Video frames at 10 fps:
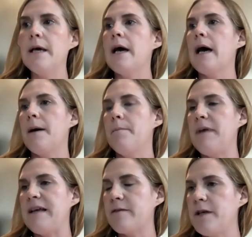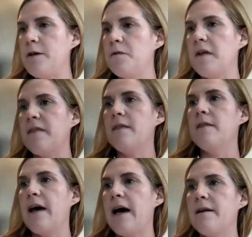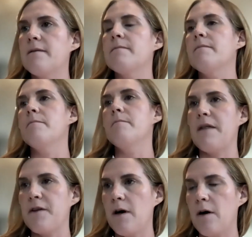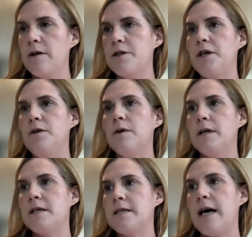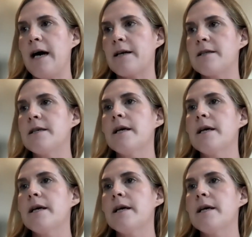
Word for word: Um, basically, using that methodology, you can detect